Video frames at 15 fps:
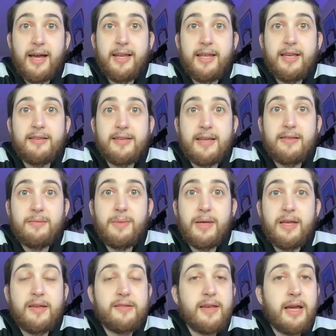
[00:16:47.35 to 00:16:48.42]
and he said to
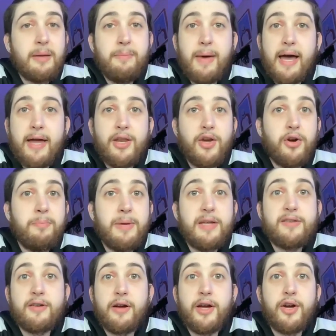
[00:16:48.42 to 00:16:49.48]
me, he's like, "Man, your
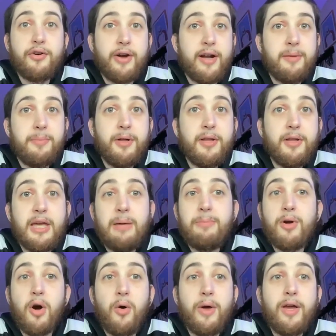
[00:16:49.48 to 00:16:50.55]
beats are incredible.
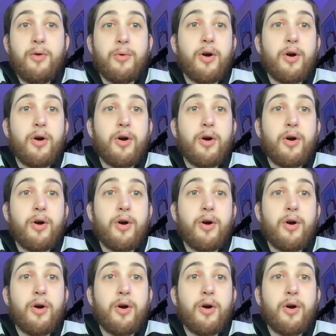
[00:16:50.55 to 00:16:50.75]
Keep going.